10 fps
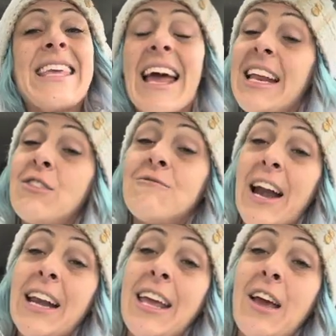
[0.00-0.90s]
getting
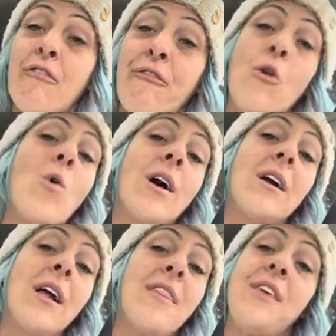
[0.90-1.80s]
ready
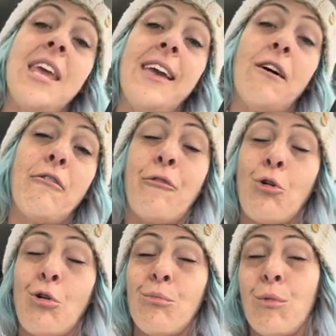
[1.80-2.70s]
for the full
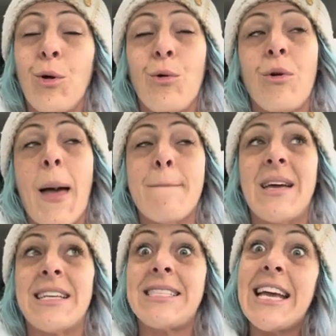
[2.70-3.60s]
moon
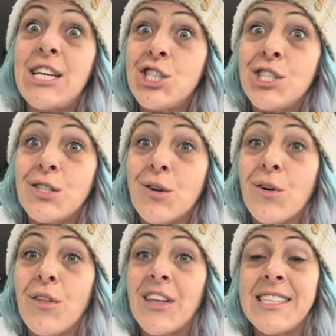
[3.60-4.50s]
meditation
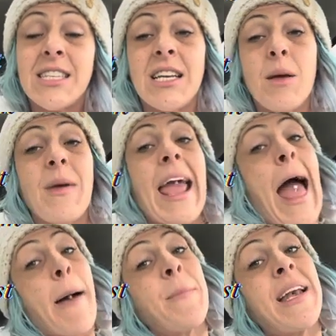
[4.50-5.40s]
circle that is going to be
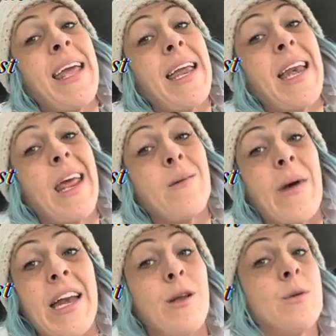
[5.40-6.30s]
happening in
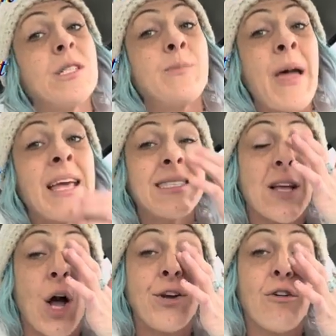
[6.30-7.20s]
my new space
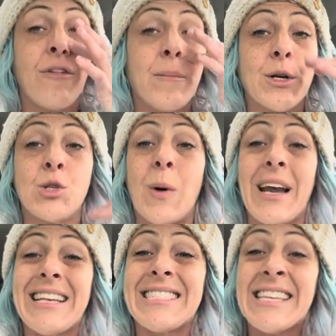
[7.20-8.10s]
on November
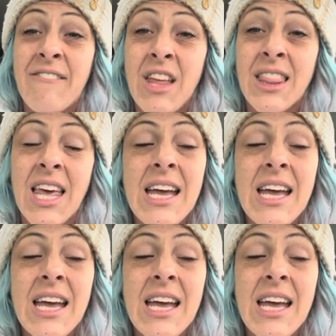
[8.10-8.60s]
27th.